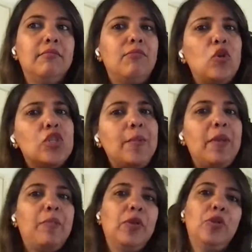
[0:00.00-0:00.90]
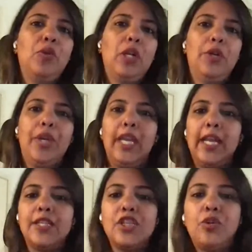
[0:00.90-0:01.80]
mostly people who are
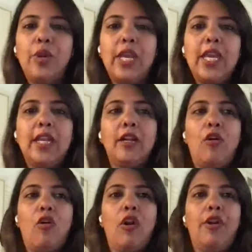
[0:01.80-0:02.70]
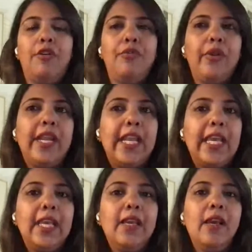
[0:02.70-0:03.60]
looking at a screen or
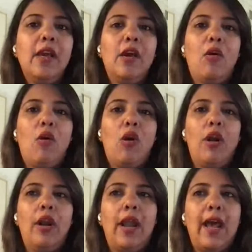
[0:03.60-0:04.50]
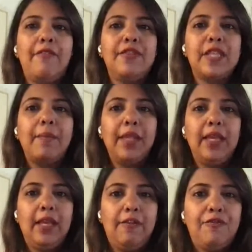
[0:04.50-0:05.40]
reading or have
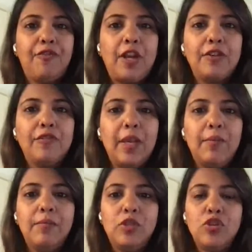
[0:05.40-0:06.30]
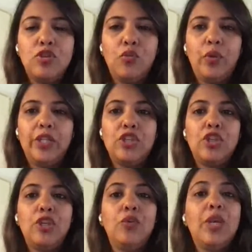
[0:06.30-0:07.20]
something in front of them due to
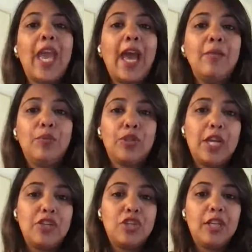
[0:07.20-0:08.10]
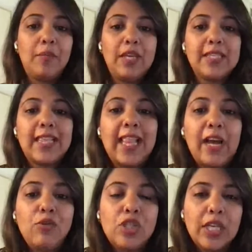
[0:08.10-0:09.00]
which you can potentially be
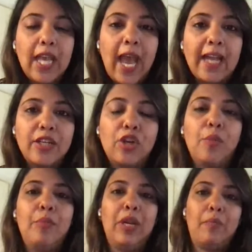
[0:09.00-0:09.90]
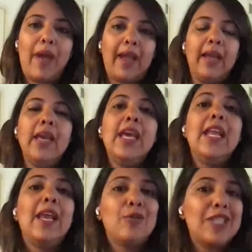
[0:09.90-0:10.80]
slouching at your mid back.
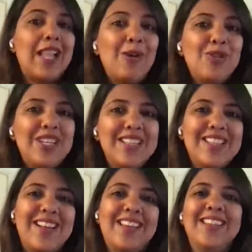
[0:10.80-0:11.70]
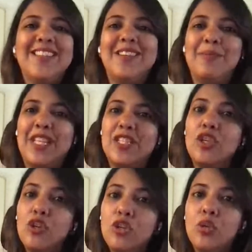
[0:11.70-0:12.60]
Now, slouching is another term that's
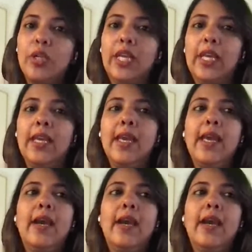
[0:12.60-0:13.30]
usually